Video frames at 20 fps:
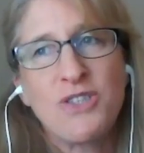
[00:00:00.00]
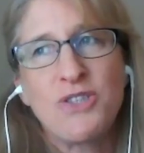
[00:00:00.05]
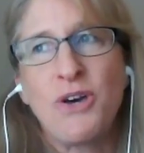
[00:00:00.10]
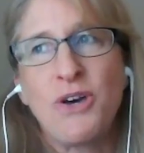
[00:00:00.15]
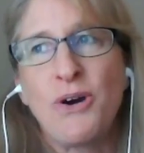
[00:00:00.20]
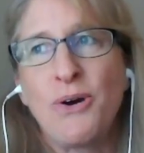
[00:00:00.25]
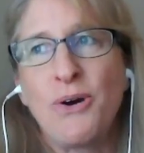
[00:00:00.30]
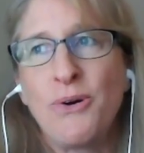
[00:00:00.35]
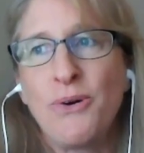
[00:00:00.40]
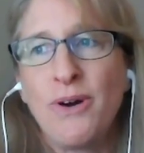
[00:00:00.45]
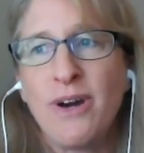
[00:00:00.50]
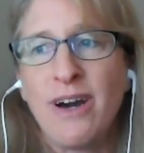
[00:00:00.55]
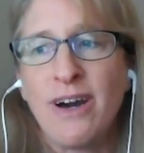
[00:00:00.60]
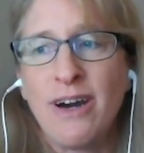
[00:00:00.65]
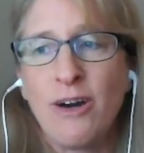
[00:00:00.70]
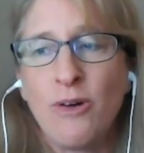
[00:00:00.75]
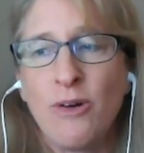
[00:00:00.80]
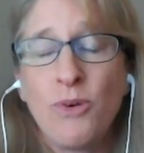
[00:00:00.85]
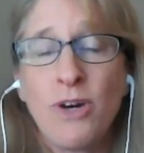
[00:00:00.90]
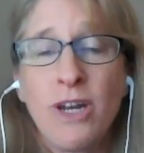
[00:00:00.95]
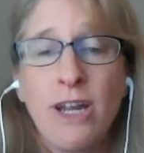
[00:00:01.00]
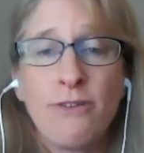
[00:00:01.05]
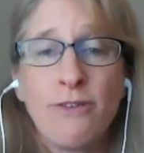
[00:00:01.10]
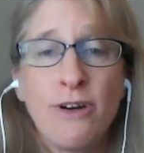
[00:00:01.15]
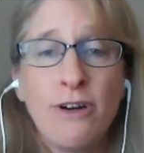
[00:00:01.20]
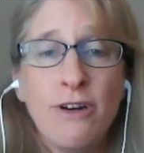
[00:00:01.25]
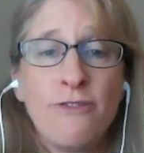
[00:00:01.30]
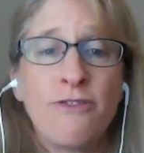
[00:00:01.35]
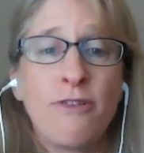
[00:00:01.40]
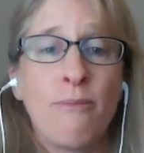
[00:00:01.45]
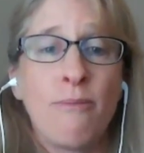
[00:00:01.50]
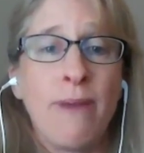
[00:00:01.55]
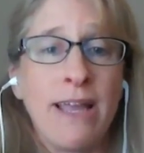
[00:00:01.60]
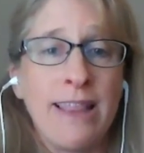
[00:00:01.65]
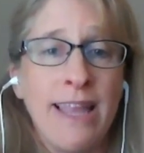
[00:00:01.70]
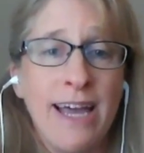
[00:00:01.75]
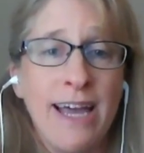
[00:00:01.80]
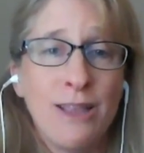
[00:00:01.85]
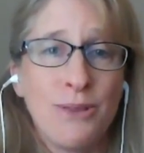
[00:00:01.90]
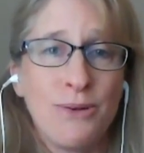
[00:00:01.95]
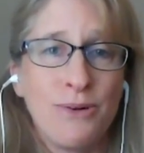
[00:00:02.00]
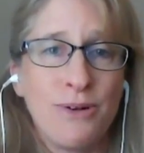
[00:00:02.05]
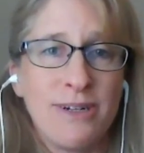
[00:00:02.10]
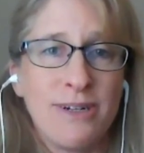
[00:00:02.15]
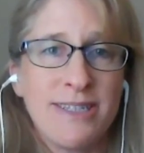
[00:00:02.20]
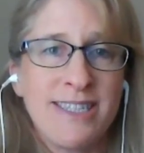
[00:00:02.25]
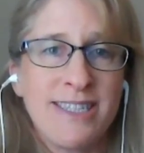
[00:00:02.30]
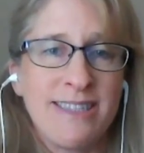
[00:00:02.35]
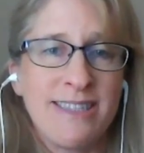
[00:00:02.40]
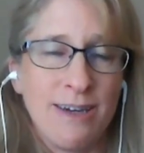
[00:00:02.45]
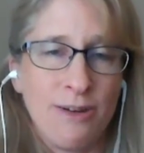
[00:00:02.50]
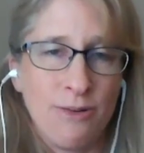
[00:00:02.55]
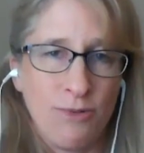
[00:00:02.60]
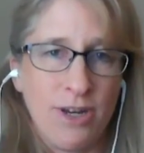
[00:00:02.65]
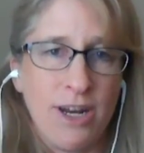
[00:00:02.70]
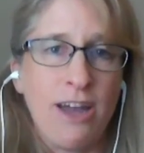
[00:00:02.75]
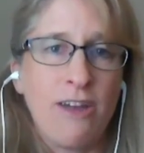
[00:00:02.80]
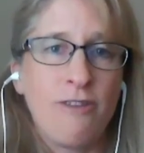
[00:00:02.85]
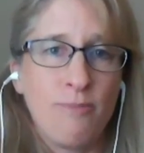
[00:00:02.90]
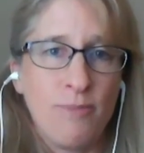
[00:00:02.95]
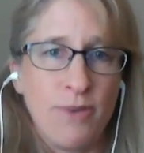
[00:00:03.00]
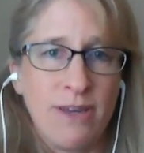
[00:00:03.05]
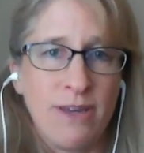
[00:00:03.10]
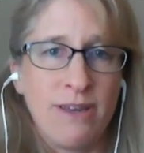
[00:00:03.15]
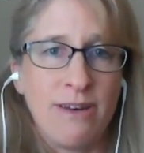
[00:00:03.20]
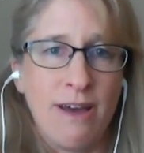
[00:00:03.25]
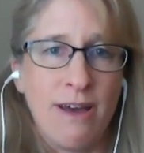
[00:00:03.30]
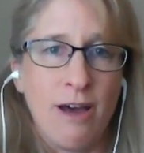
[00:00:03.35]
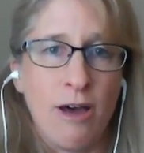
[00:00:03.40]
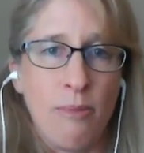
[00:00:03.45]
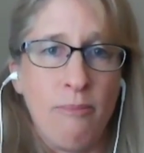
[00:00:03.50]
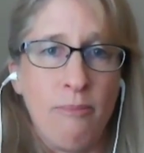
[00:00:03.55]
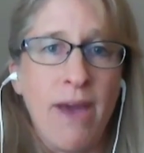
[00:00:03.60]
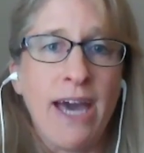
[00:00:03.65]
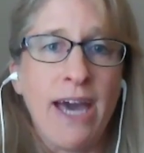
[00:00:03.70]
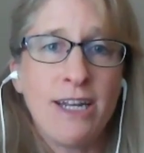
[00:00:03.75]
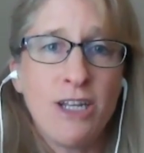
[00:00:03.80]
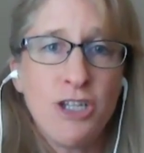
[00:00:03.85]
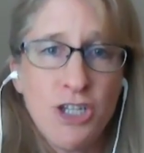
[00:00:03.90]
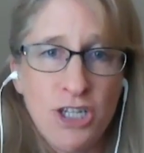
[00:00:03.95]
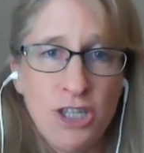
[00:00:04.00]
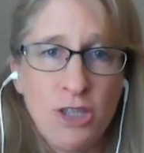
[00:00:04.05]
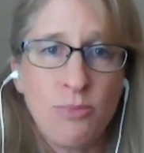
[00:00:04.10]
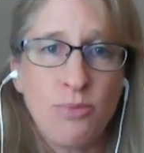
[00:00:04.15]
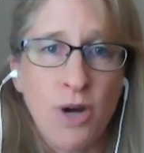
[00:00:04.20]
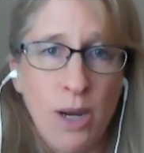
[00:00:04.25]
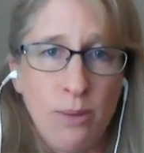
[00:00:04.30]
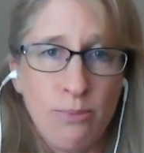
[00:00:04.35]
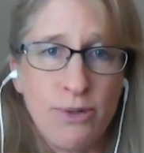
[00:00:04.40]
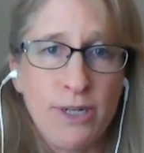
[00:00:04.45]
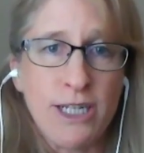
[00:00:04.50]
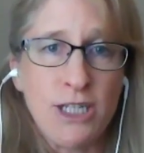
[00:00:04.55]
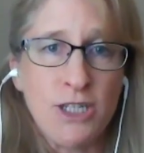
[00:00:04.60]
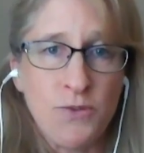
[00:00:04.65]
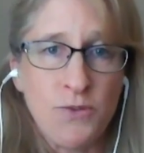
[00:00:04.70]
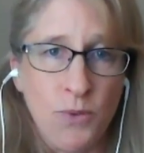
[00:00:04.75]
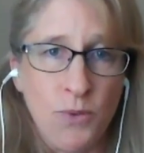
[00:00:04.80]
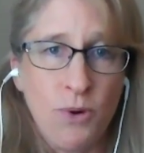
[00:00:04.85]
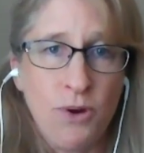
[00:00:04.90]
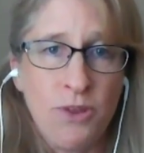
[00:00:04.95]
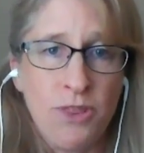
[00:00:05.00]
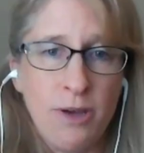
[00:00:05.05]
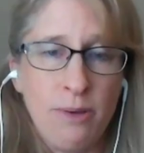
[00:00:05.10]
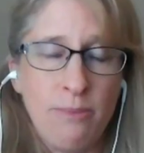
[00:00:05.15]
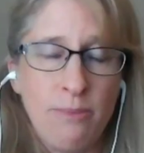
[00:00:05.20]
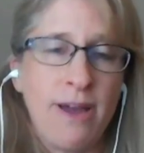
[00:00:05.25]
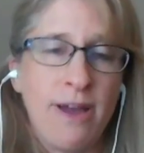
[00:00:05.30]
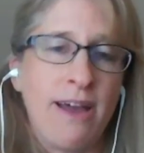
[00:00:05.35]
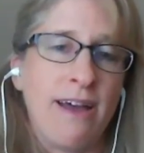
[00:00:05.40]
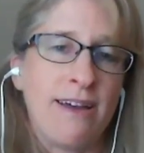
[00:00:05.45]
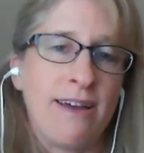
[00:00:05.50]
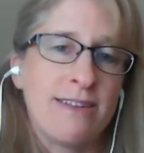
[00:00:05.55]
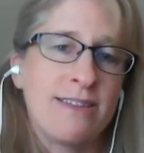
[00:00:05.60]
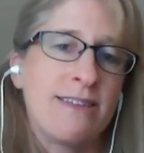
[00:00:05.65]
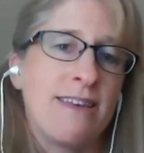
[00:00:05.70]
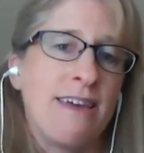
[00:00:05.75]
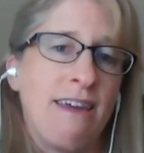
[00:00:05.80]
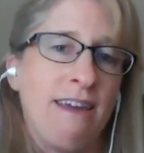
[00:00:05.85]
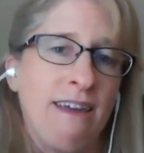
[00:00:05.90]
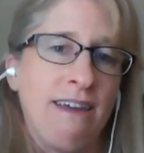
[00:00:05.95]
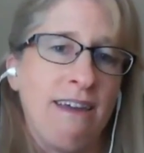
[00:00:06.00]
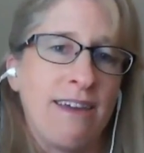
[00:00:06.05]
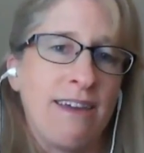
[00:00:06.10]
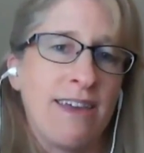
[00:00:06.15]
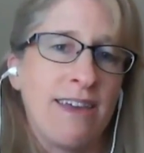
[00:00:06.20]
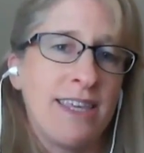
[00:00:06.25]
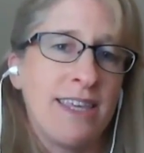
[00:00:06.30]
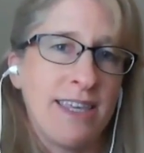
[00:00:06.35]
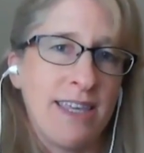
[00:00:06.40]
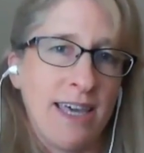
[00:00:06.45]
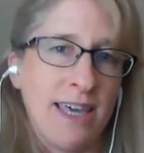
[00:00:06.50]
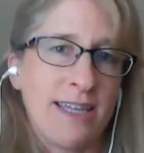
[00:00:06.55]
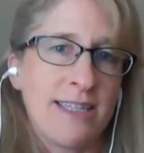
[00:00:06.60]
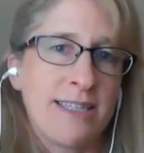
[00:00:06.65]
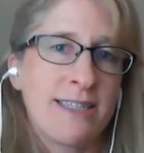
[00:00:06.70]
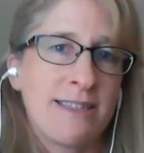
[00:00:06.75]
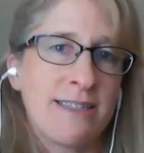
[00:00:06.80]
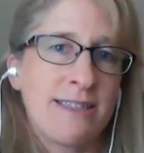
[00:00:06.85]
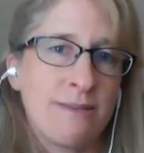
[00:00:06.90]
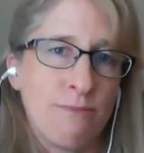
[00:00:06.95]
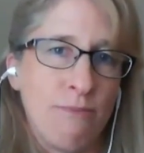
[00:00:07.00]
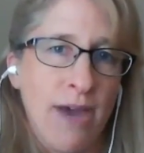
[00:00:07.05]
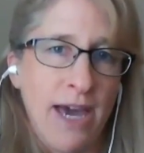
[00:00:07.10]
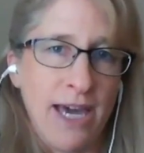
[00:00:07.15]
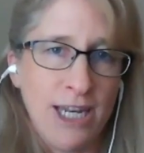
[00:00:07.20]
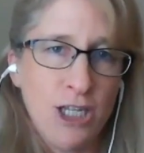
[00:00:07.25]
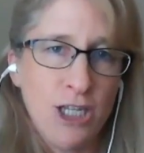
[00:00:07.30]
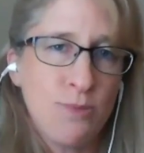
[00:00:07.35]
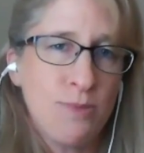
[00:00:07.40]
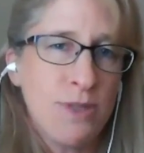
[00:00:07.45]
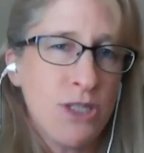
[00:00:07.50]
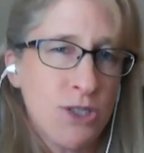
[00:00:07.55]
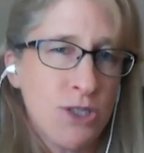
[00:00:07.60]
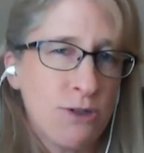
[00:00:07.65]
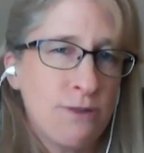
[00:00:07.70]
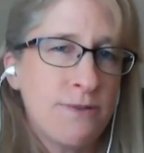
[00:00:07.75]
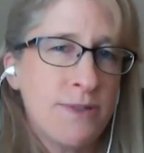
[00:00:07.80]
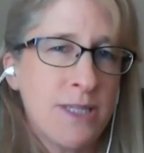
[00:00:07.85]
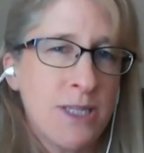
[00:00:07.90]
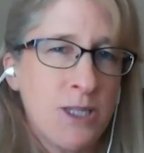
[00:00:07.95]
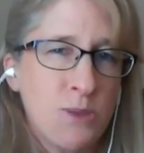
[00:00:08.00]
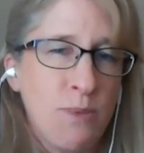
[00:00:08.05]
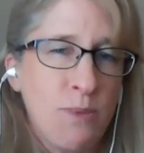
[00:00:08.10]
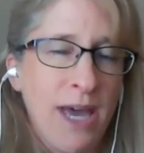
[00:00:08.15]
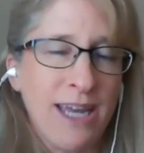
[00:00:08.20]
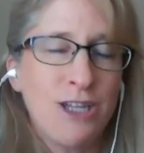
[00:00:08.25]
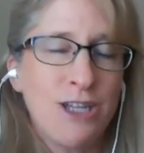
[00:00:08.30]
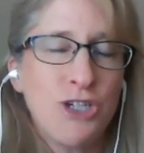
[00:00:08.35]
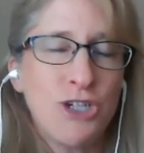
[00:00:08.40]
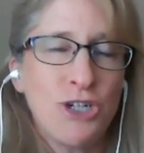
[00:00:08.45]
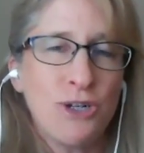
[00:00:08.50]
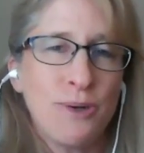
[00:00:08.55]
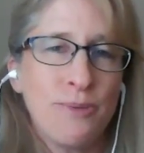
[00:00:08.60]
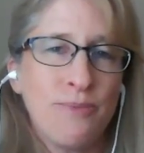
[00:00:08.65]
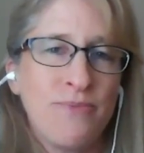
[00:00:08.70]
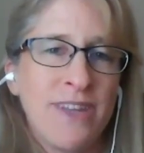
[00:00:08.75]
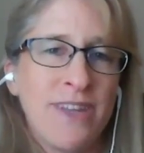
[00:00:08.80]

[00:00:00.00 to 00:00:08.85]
though, uh, what I've heard from my landlords that when I've been um, managing the properties for them as a guest management services manager,